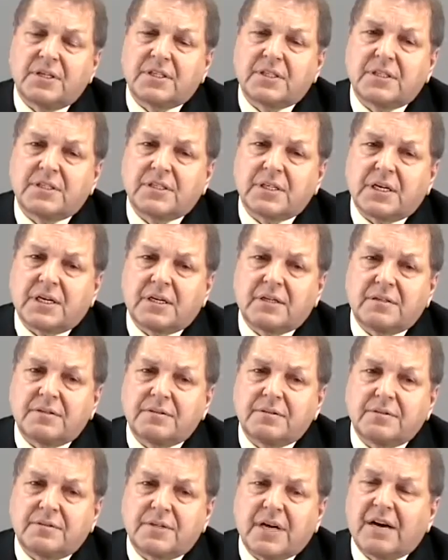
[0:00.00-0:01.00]
it's
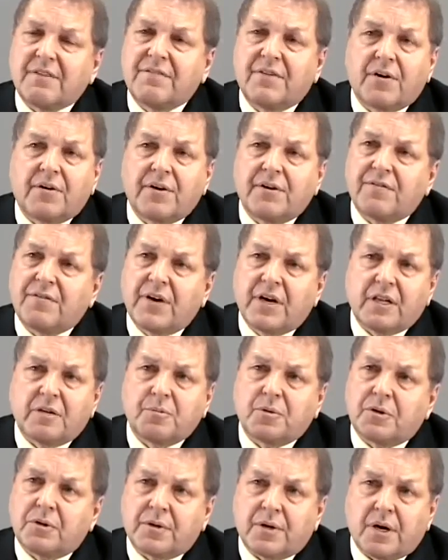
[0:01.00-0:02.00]
not very
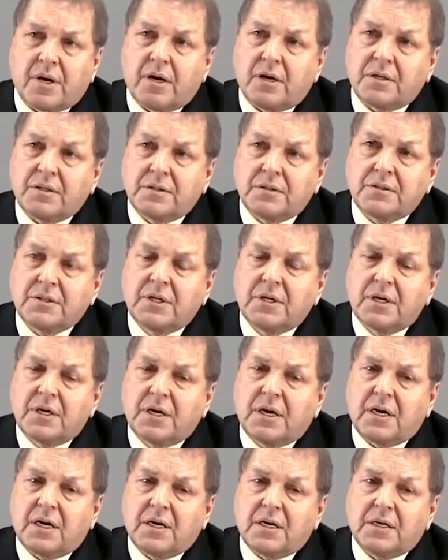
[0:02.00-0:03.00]
available at all. Mm-hmm.
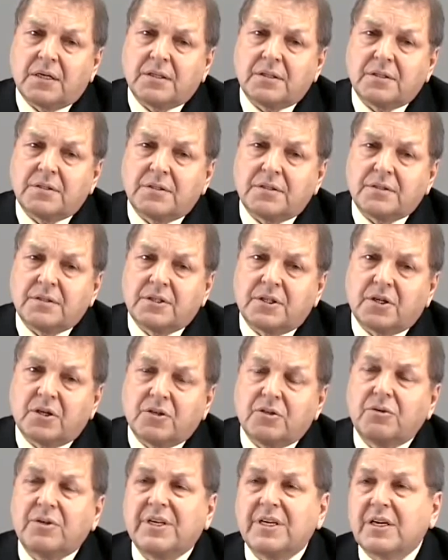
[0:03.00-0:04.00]
You know,
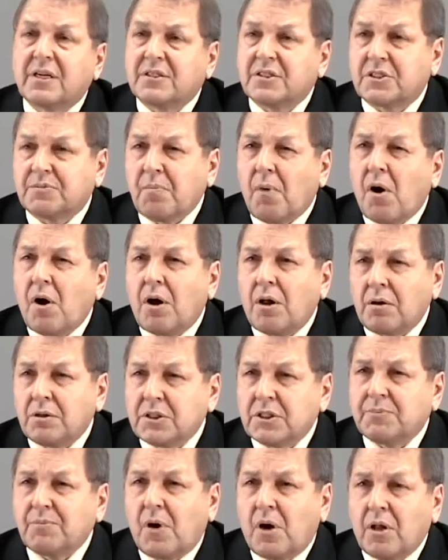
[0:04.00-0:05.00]
you get a
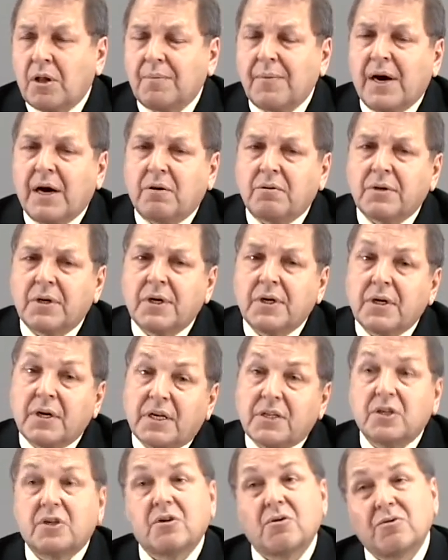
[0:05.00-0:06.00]
small amount,
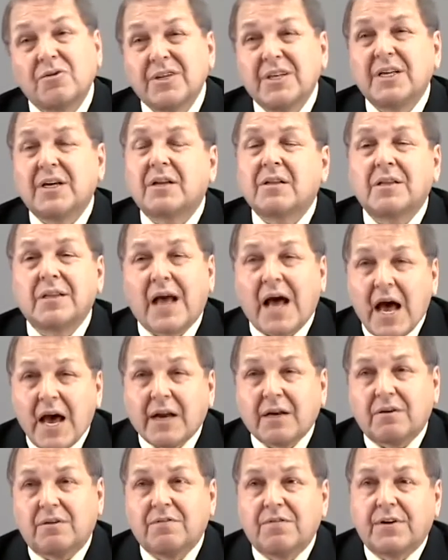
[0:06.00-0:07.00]
and you don't need a
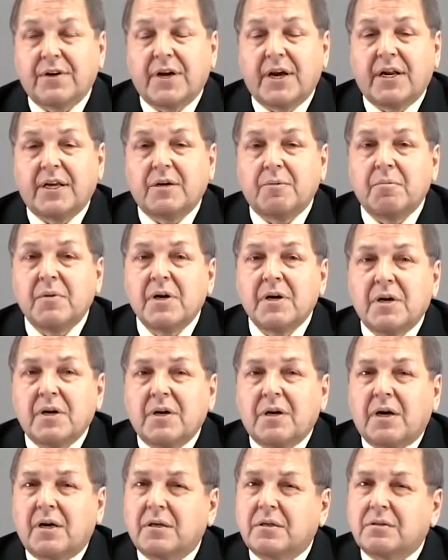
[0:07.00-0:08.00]
lot of vanadium.
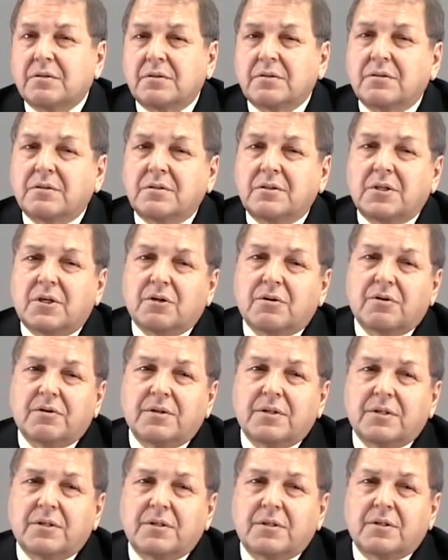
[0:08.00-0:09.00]
You
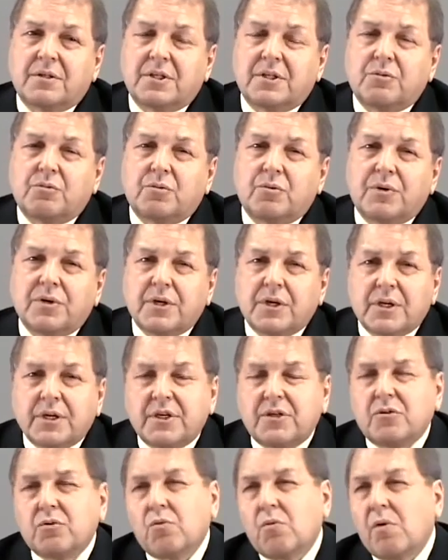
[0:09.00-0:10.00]
know, you need
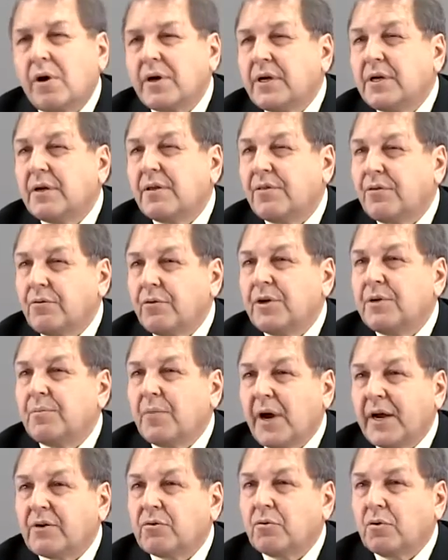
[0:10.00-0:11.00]
really 20 to 30
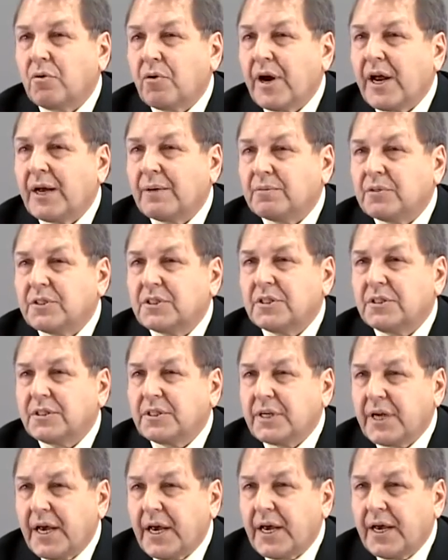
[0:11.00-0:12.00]
micrograms a
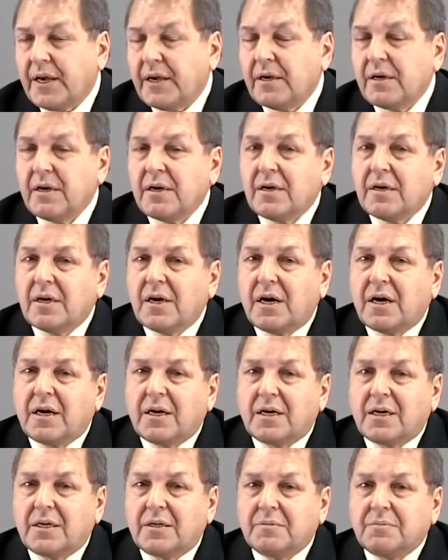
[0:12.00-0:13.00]
day.
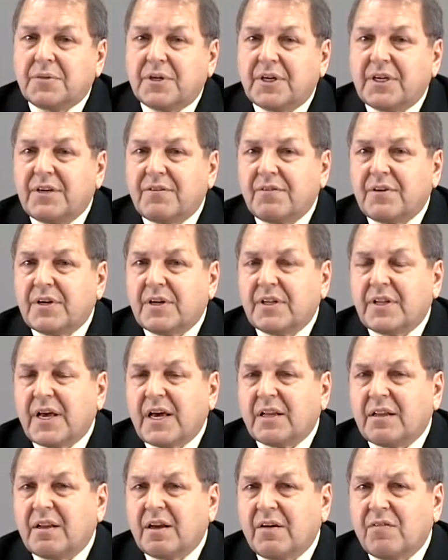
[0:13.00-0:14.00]
But even at
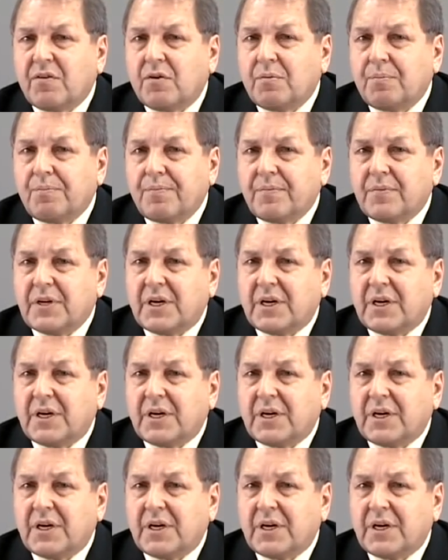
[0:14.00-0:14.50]
that level,